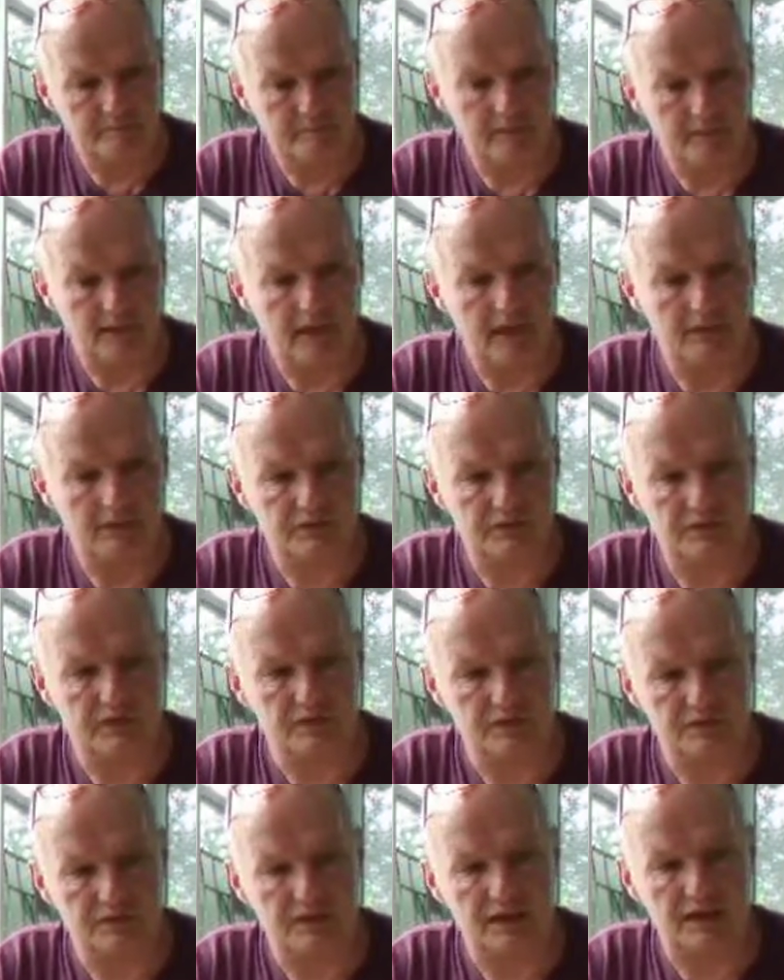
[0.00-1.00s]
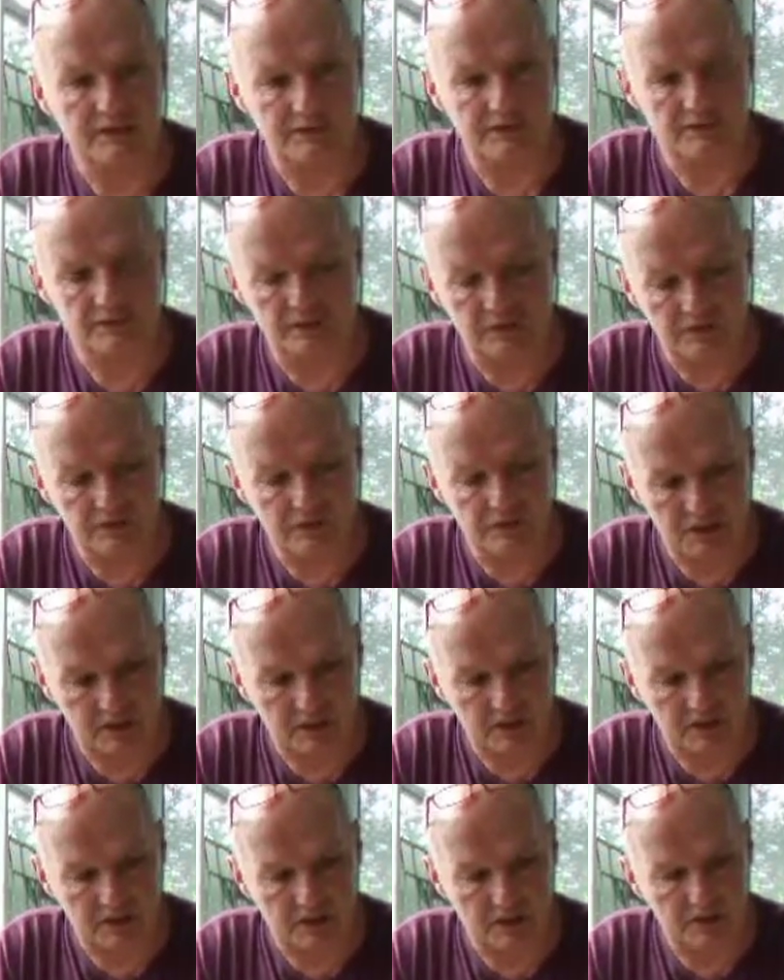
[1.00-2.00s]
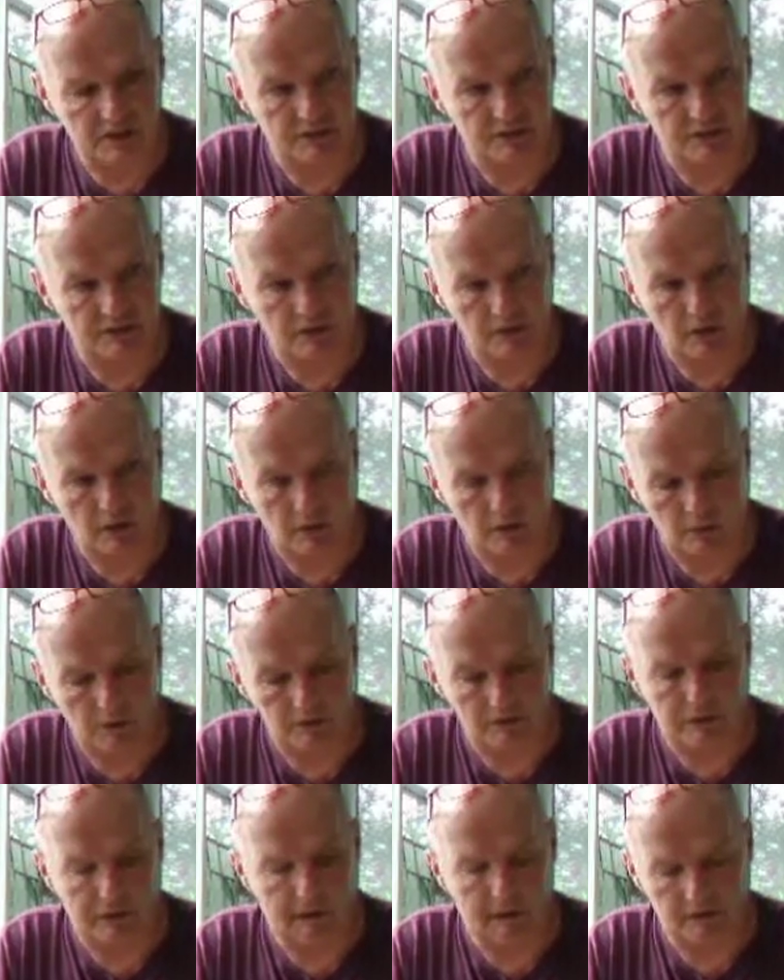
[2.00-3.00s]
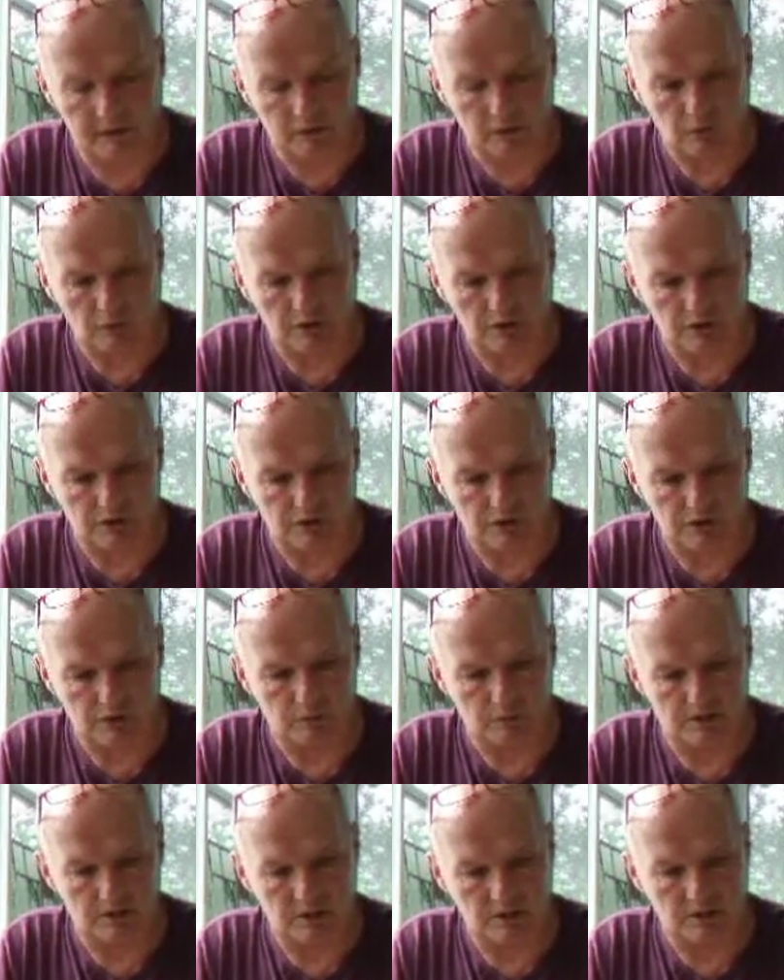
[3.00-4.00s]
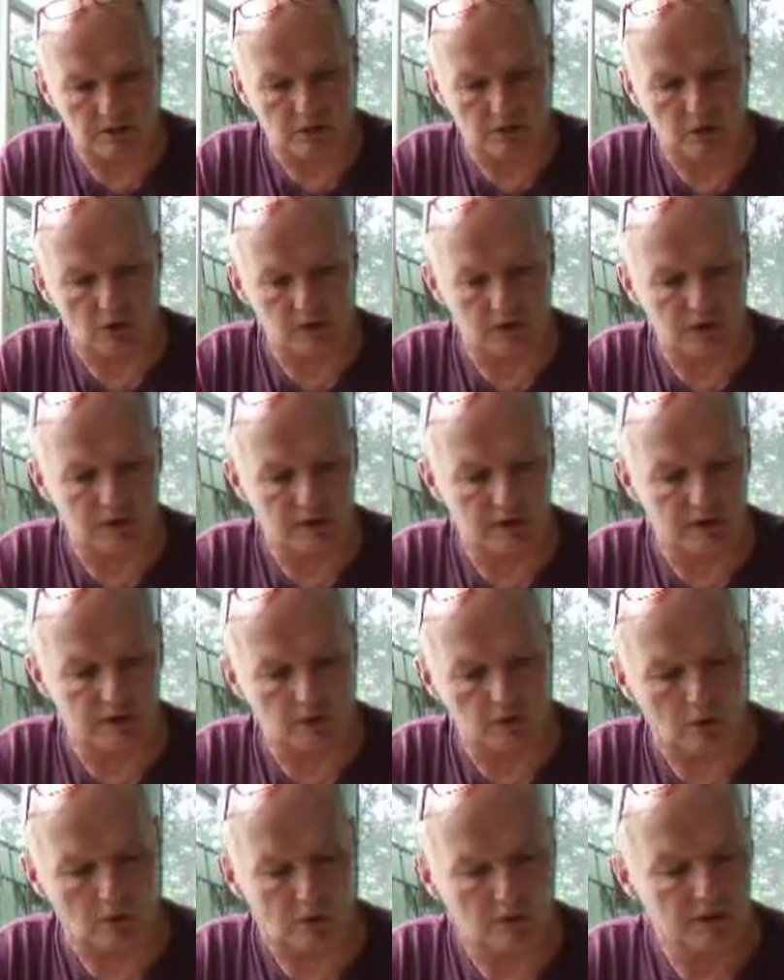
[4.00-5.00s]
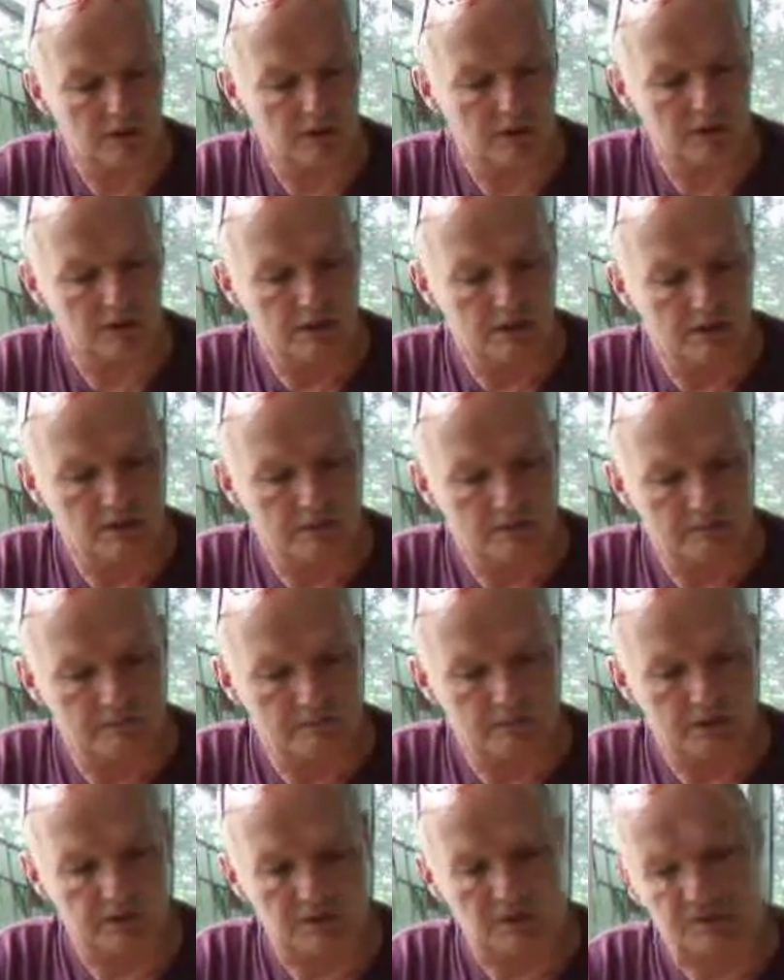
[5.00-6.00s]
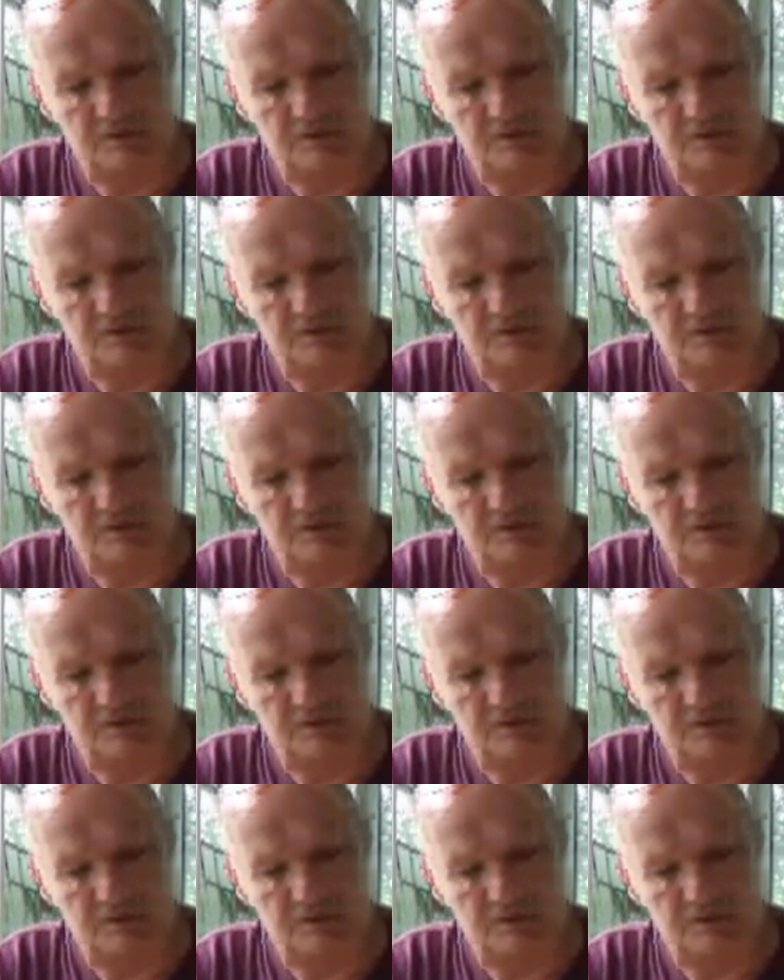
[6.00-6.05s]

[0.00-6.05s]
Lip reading: This knight on this particular set is quite well carved. I don't want to go into too much because I'm not selling this one, but